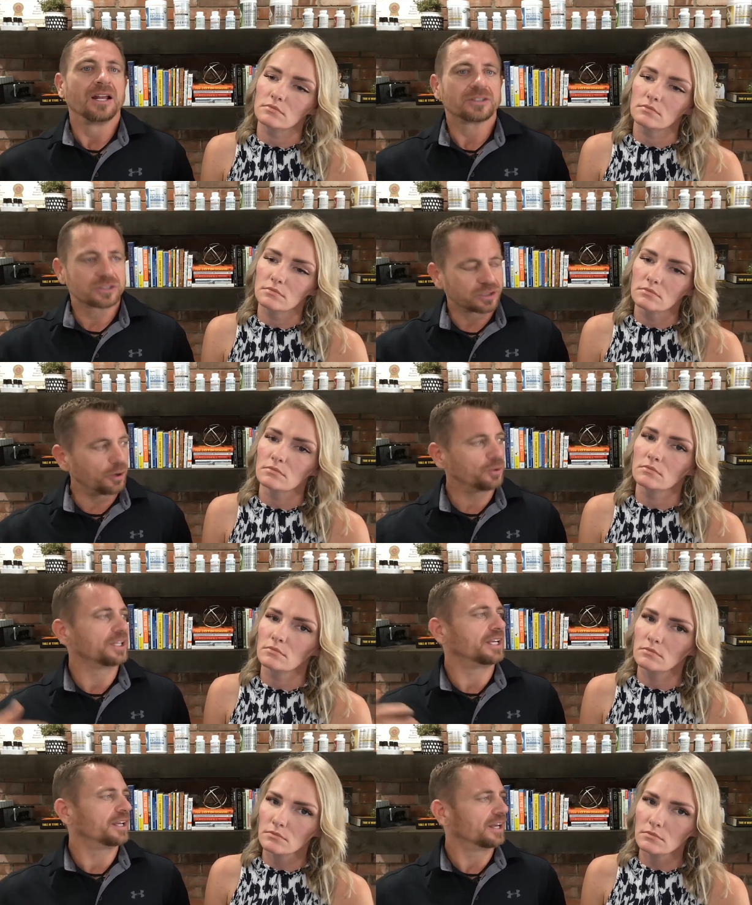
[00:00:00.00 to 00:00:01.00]

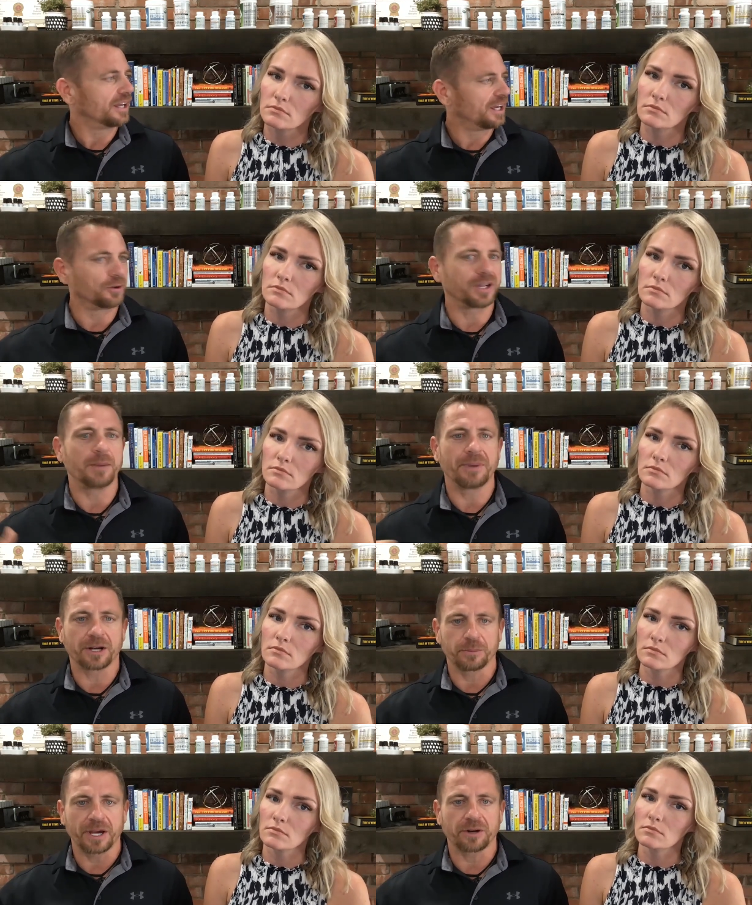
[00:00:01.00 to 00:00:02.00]
Speaker 1: slowly it'll get better
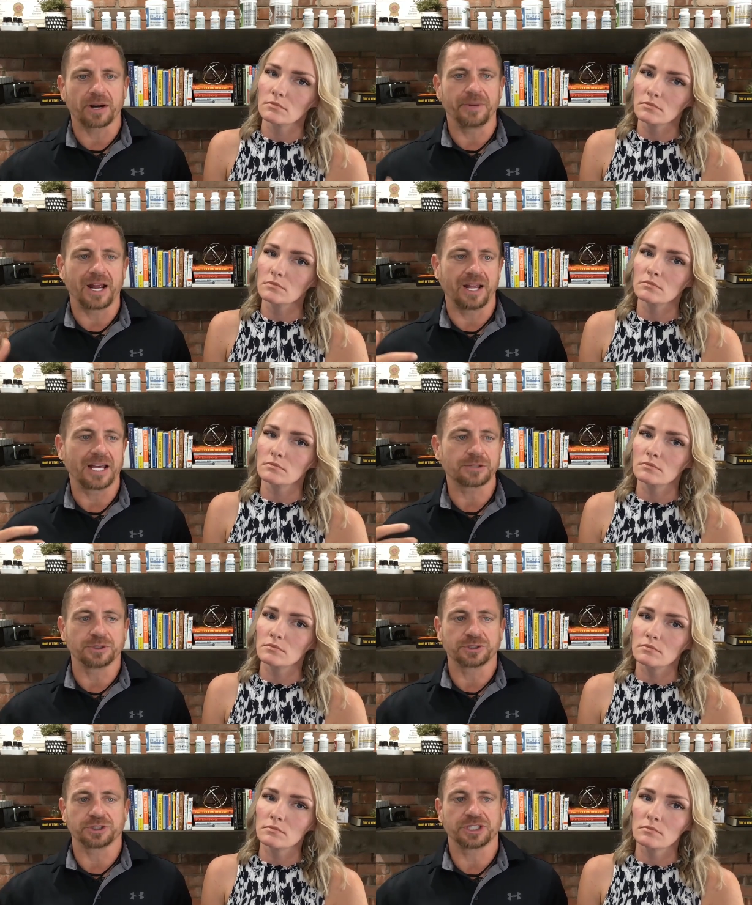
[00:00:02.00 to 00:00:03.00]
and better. I mean, and that's
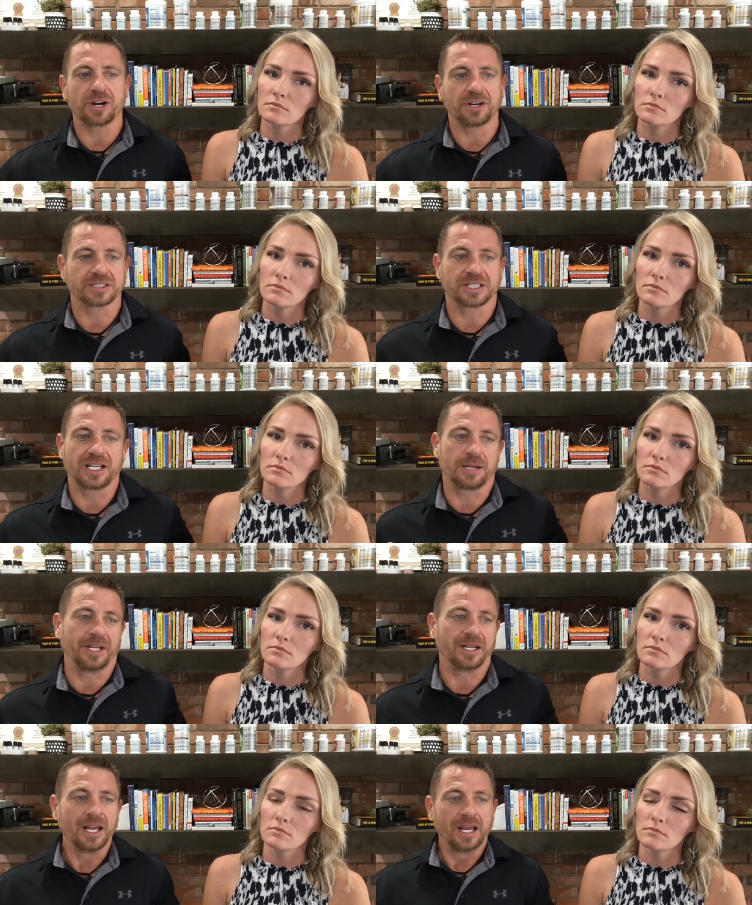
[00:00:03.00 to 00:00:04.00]
what you're sharing is like, I
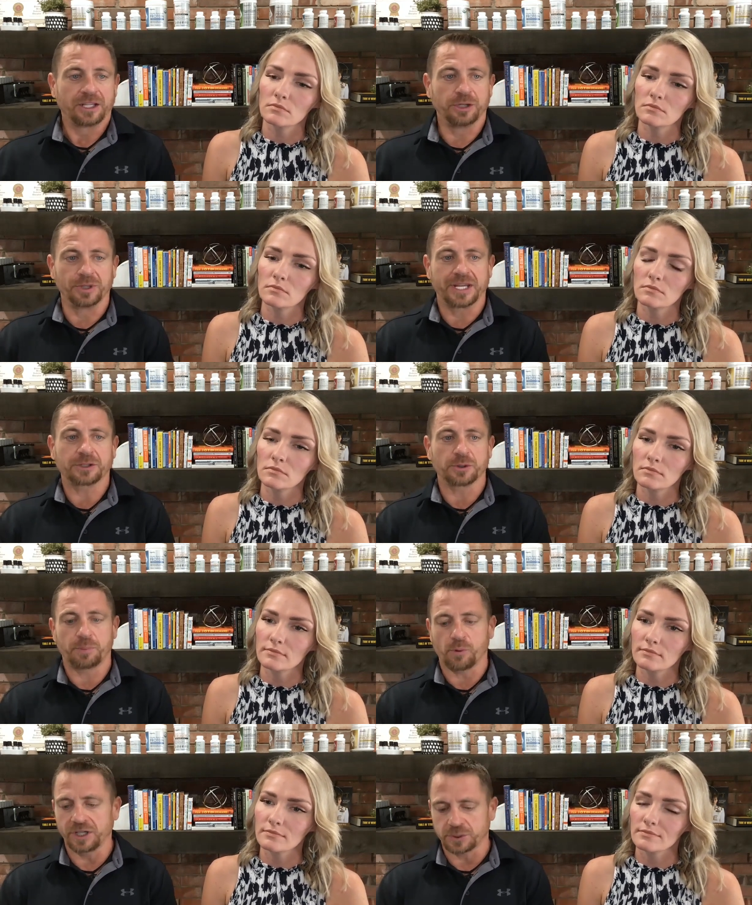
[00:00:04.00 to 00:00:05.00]
mean, you would get to a
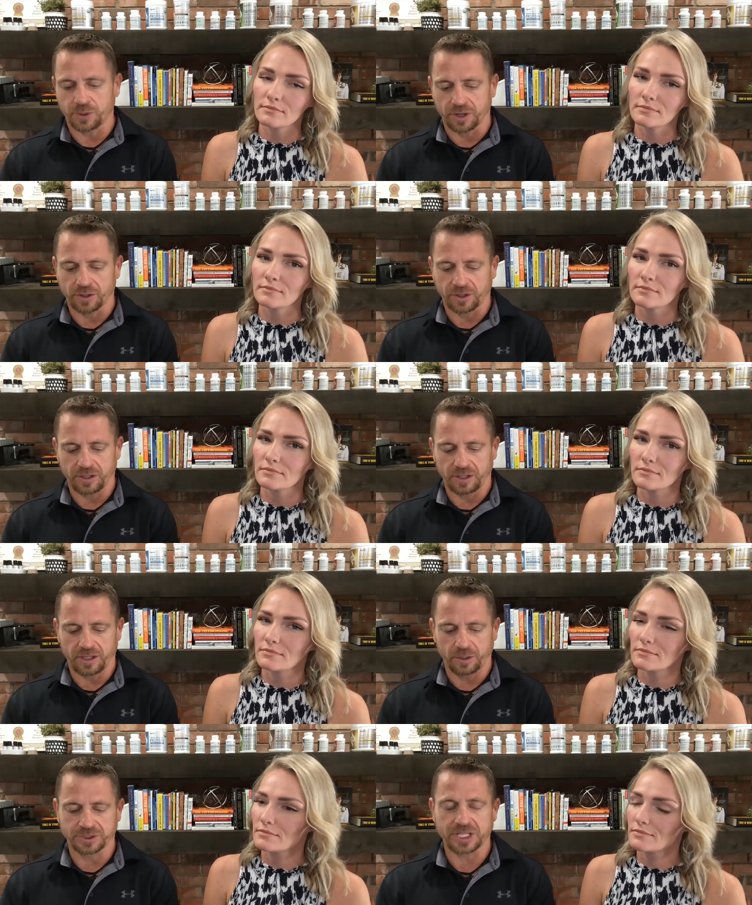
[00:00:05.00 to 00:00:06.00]
point to where
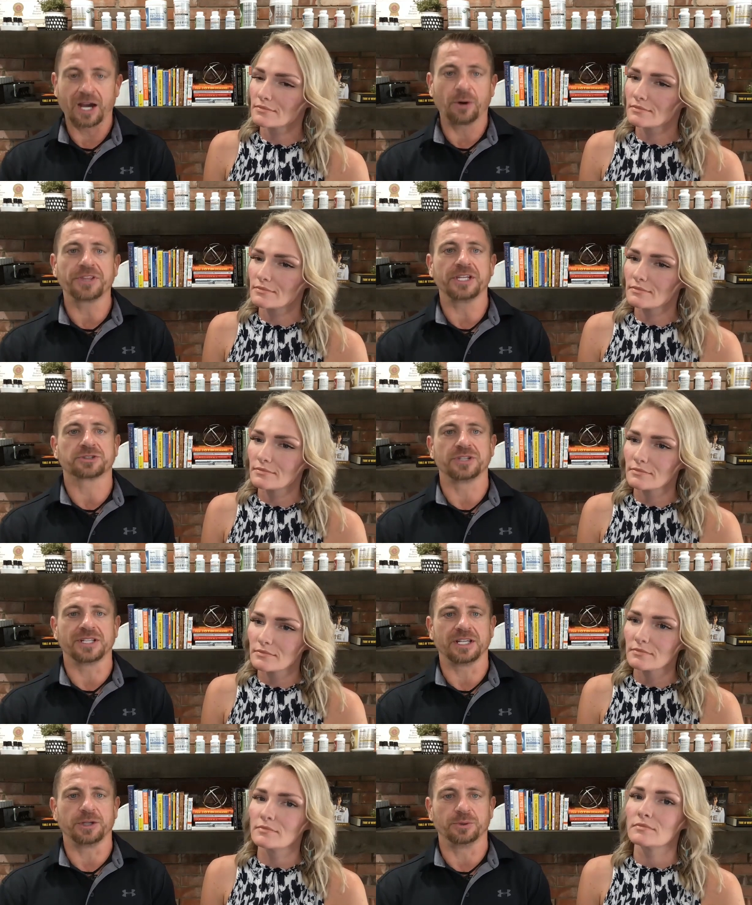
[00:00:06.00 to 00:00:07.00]
it was a healthy tree
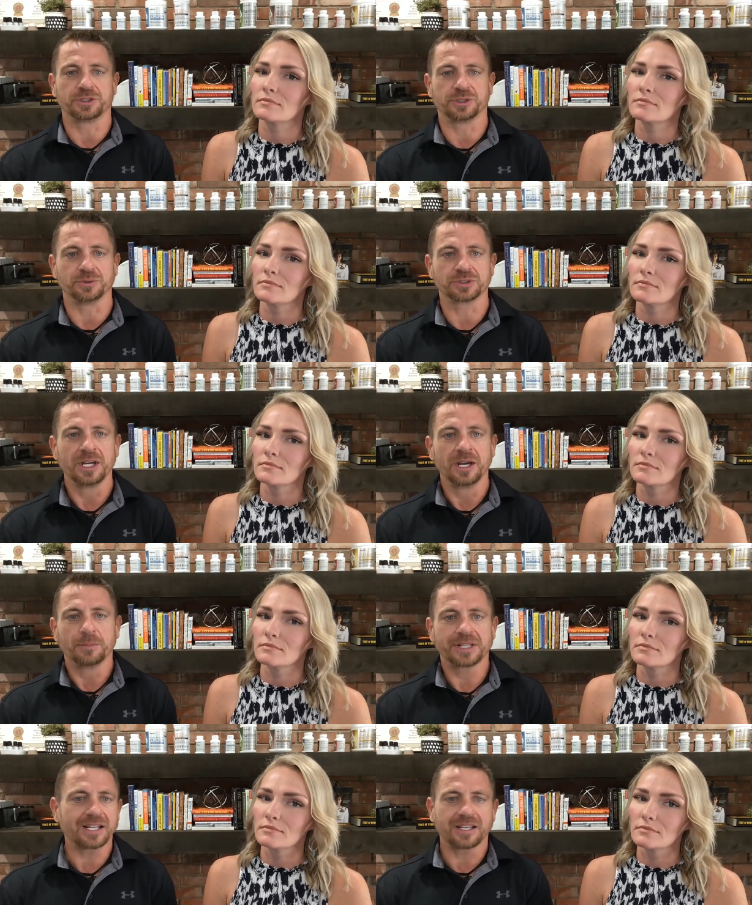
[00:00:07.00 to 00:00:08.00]
that you would choose.
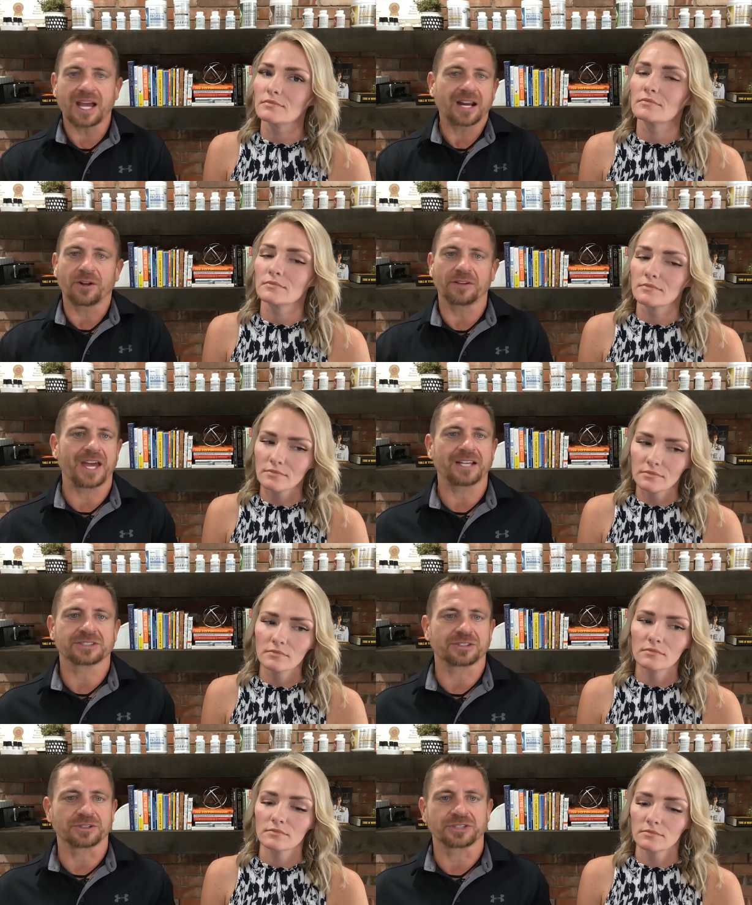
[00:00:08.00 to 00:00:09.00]
But that not all of that
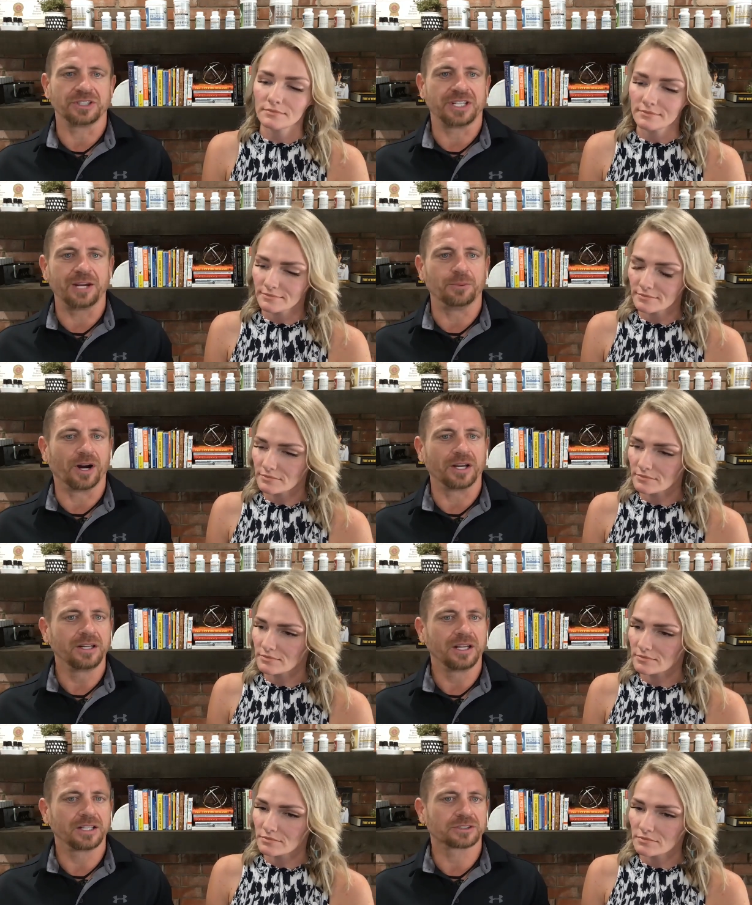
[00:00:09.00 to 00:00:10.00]
starts on day one.
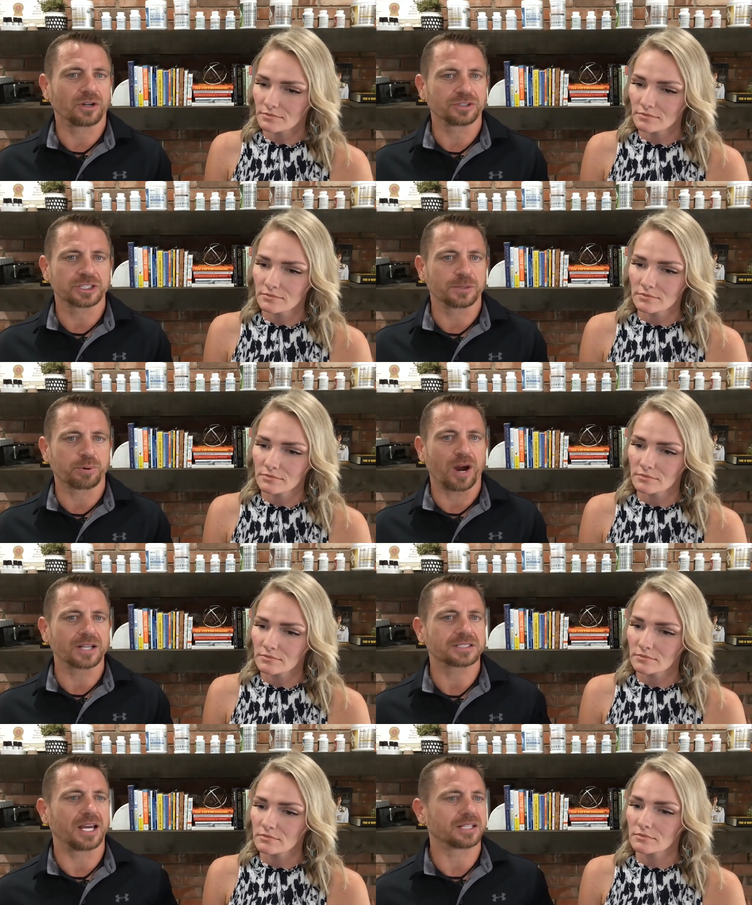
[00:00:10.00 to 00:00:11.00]
It's all right. just a
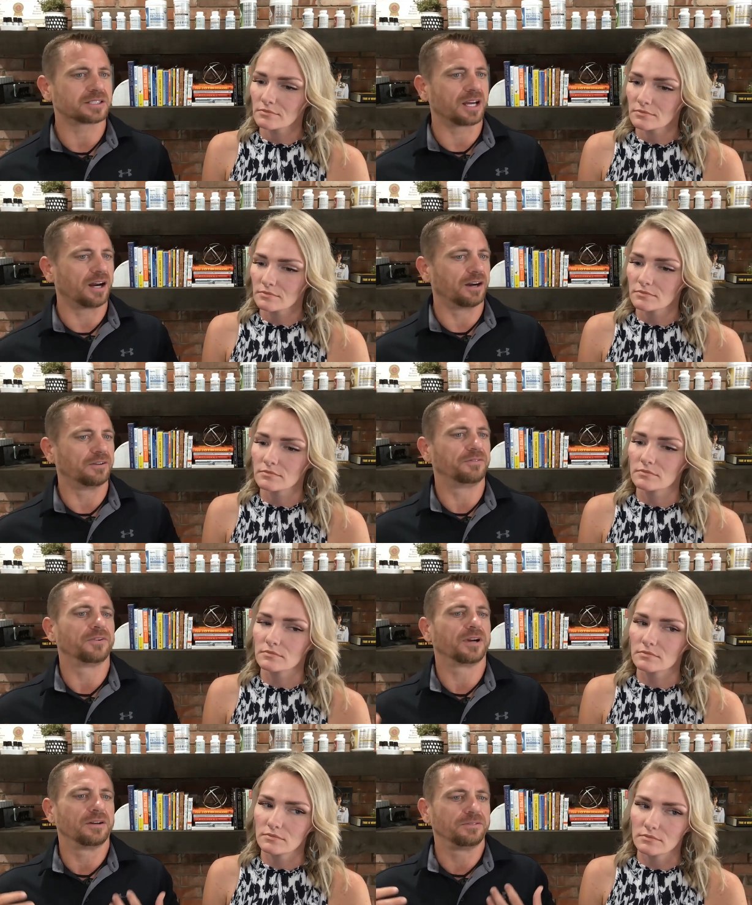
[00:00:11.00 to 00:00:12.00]
process of
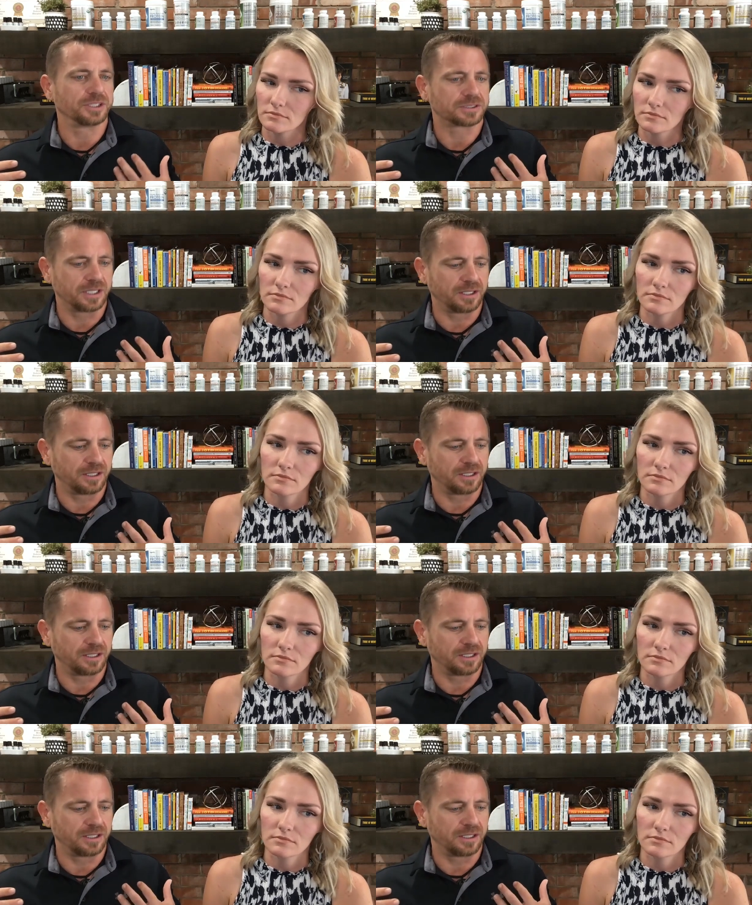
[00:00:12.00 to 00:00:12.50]
uh, just